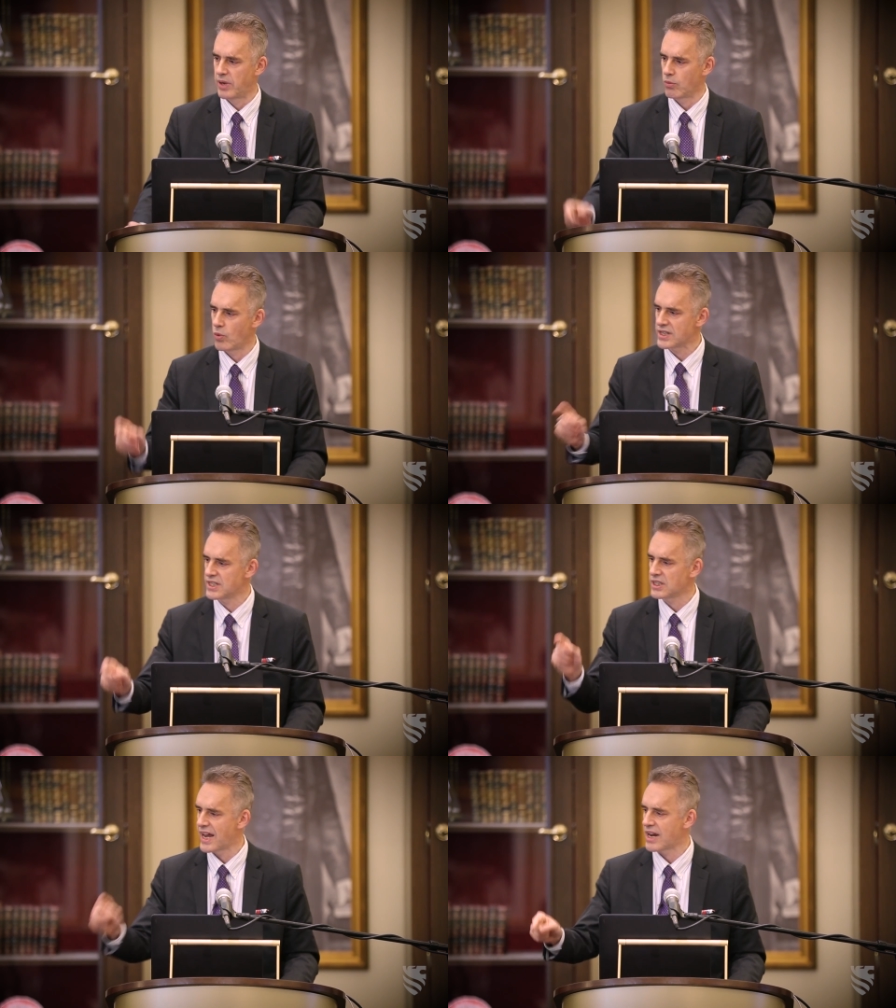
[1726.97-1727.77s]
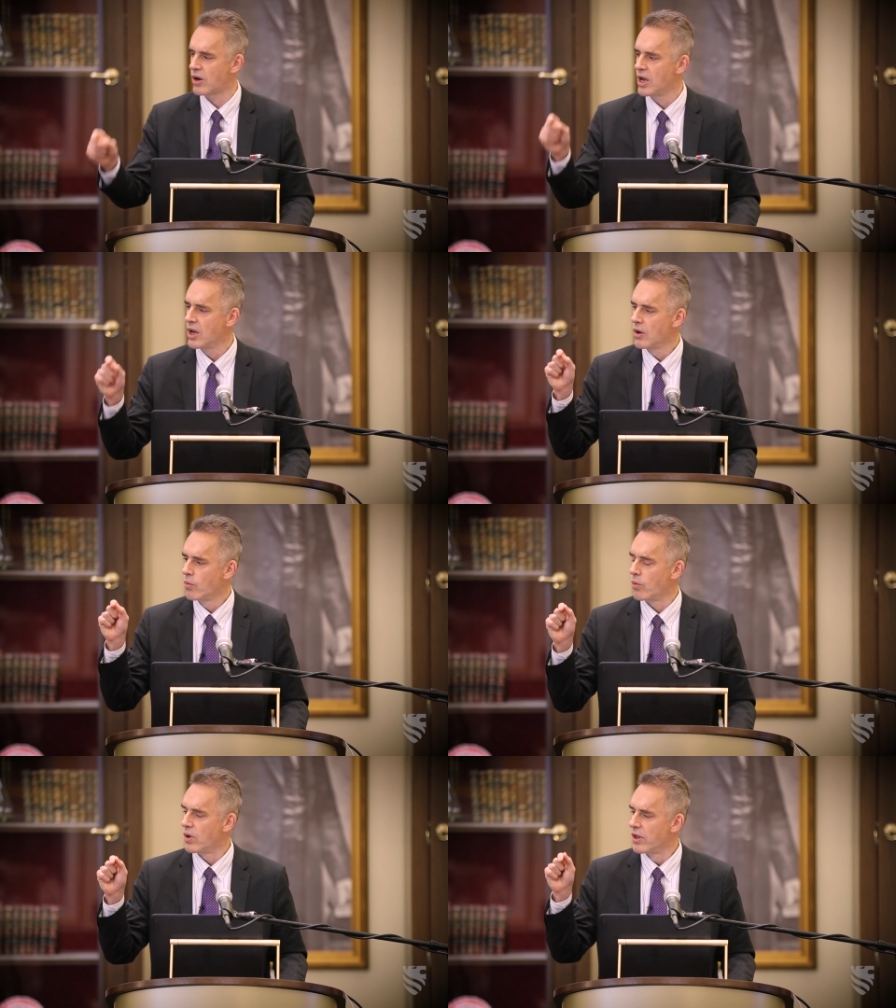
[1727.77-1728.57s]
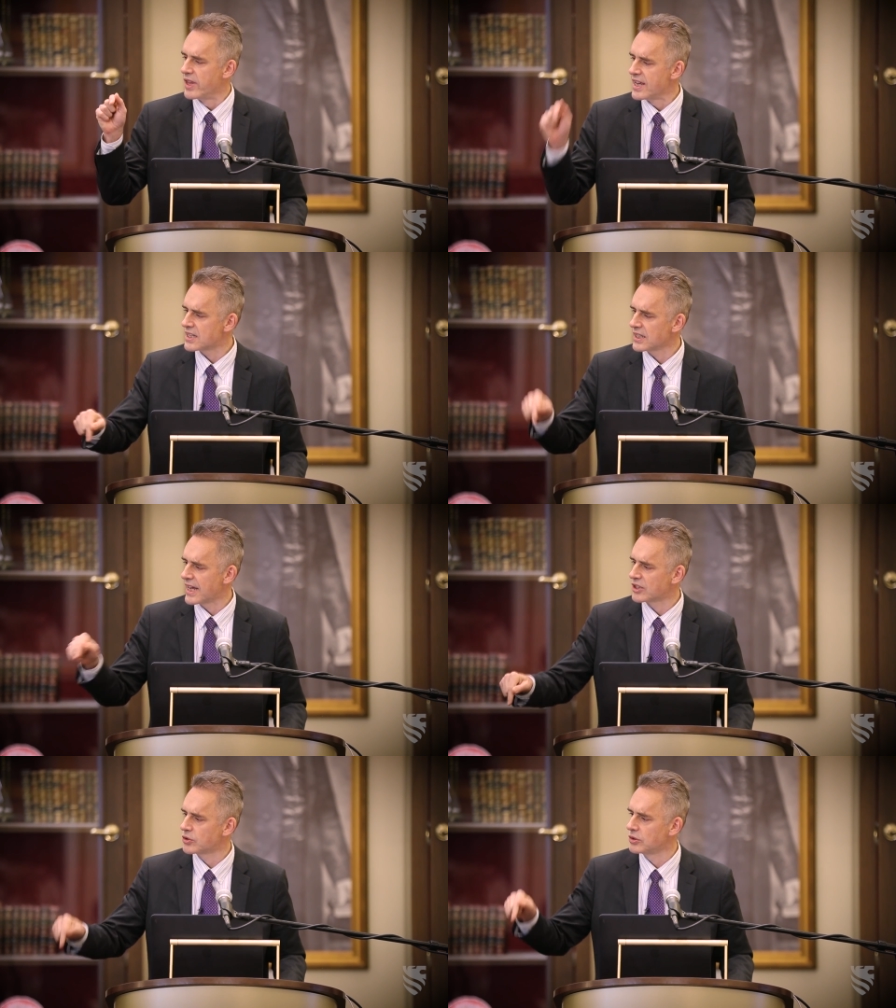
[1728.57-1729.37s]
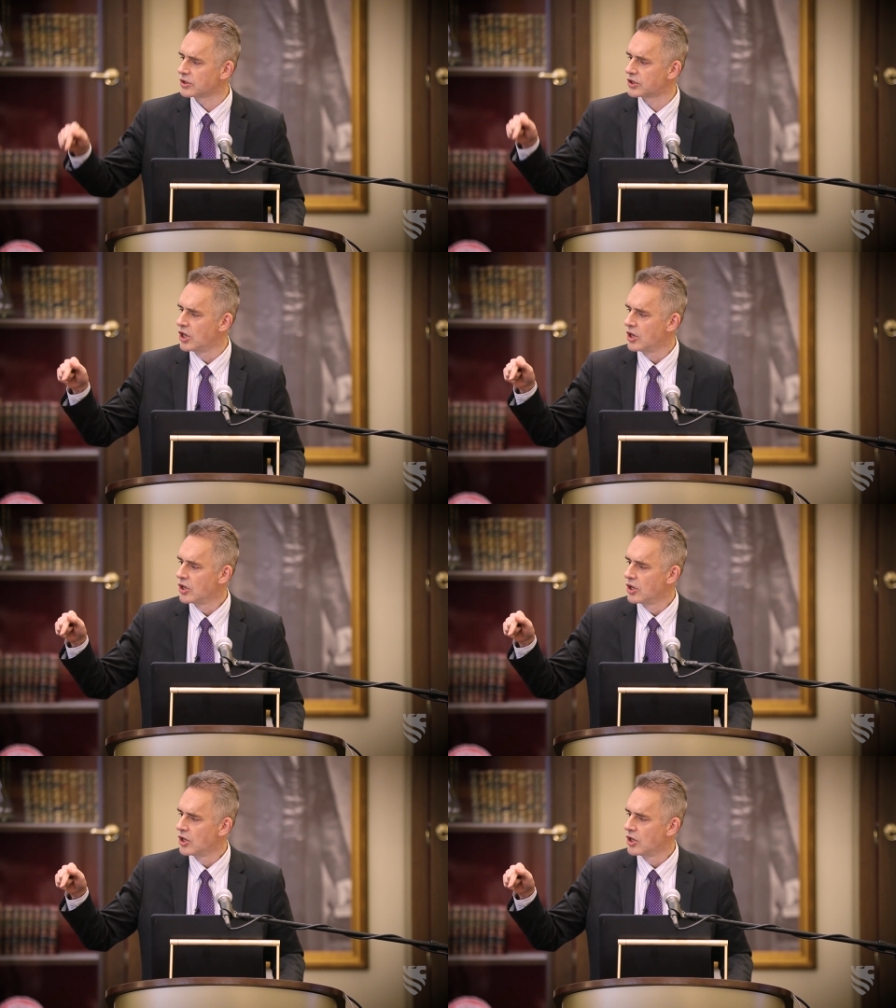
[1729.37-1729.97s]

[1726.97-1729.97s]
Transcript: But it wasn't like the intellectuals